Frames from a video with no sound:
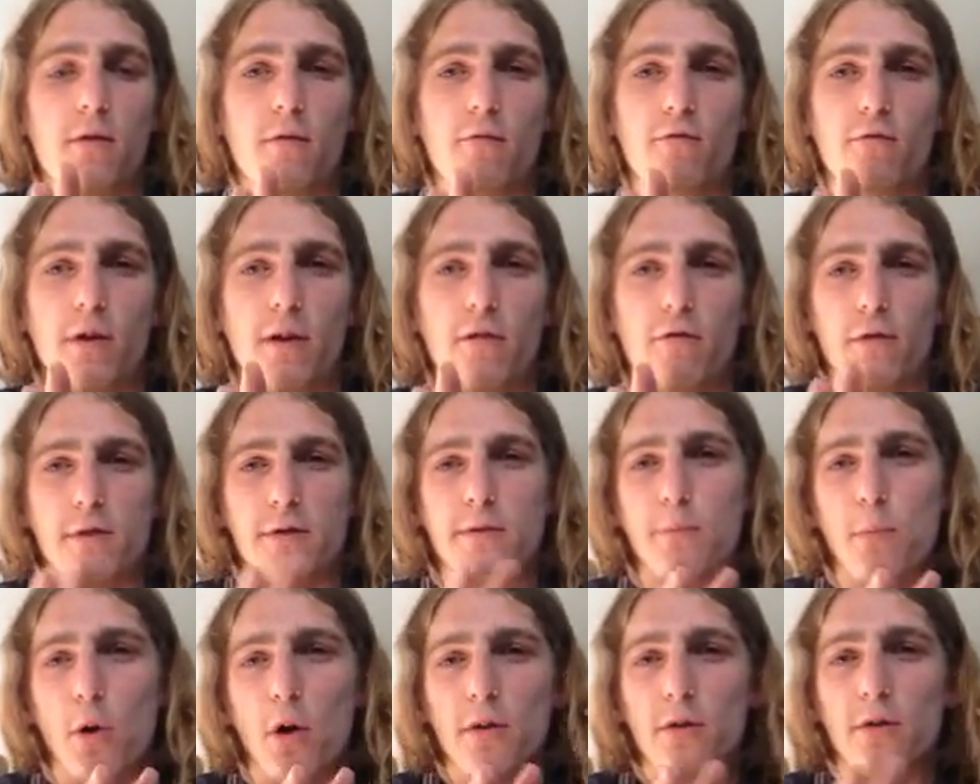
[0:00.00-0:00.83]
really
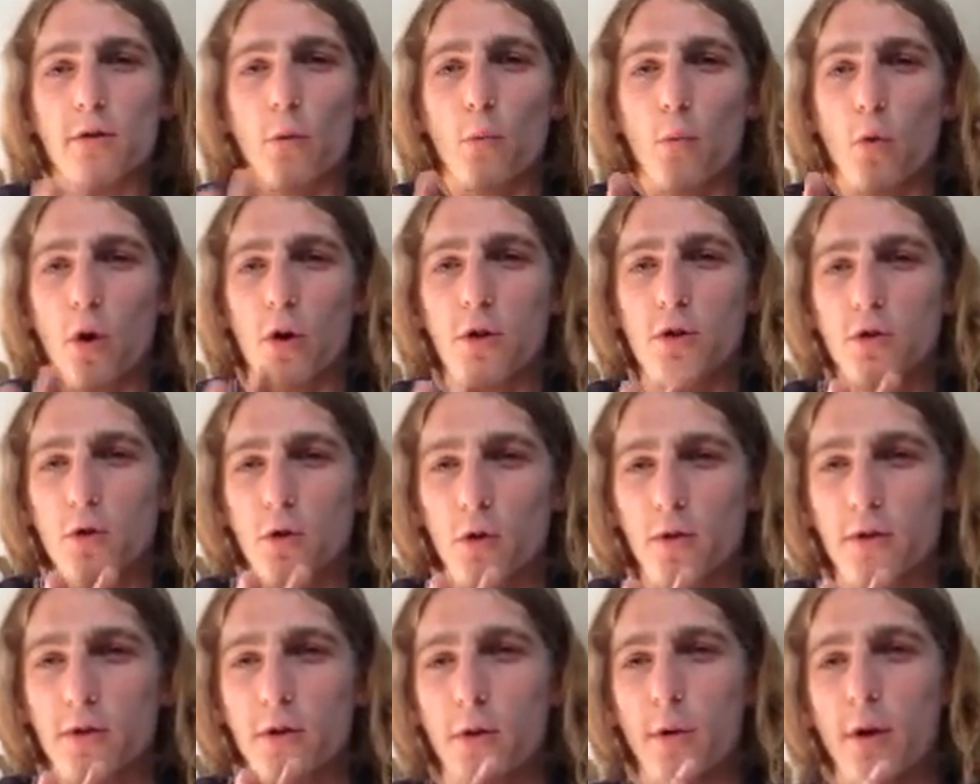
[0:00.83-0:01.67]
respond to what
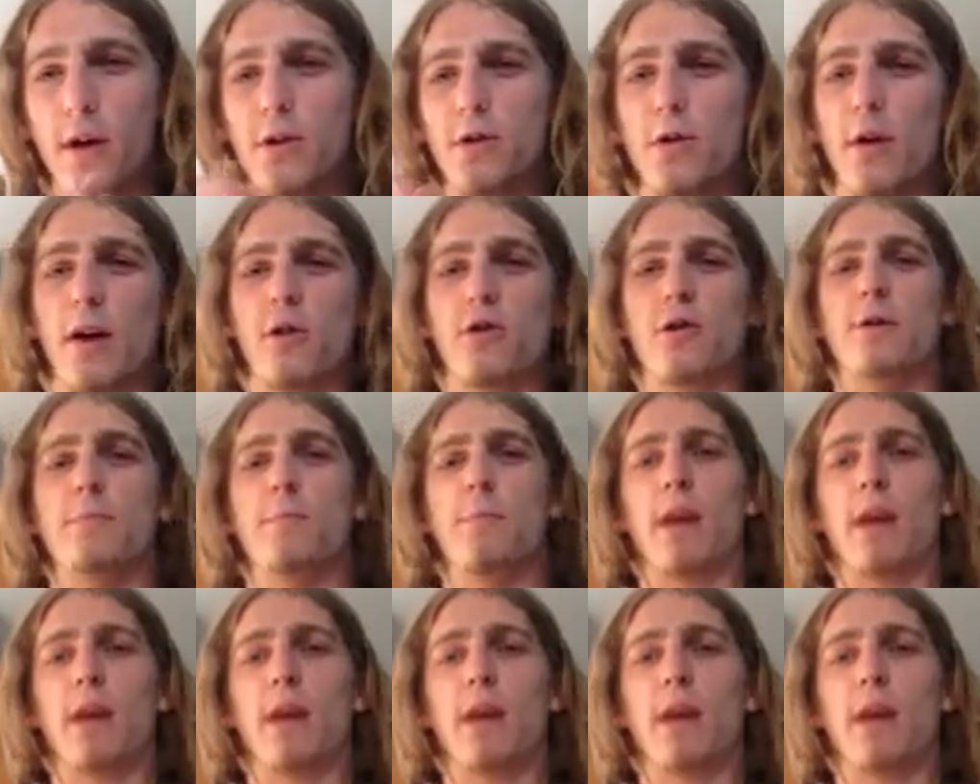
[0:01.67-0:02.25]
you're doing. You actually